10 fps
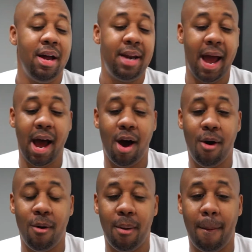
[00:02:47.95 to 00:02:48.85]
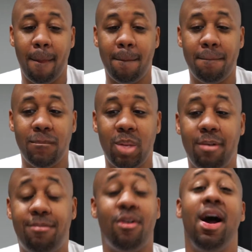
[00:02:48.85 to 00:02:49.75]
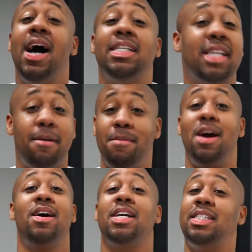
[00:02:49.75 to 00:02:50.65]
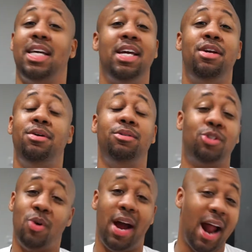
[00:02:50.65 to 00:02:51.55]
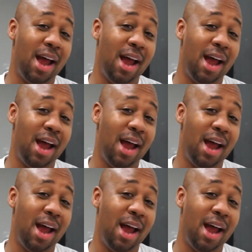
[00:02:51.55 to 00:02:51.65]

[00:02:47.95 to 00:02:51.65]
Now, for us, Americans, the EU is great.